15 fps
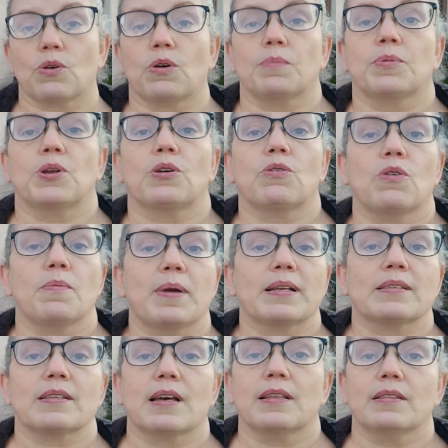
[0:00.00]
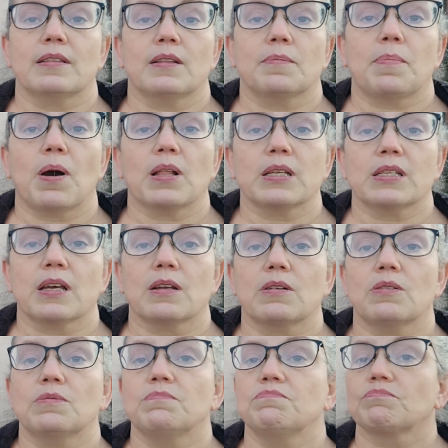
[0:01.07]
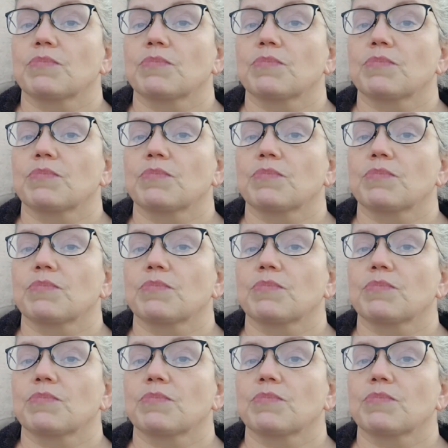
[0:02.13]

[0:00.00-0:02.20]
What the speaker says: or I'm going to grow them outside in the polytunnel.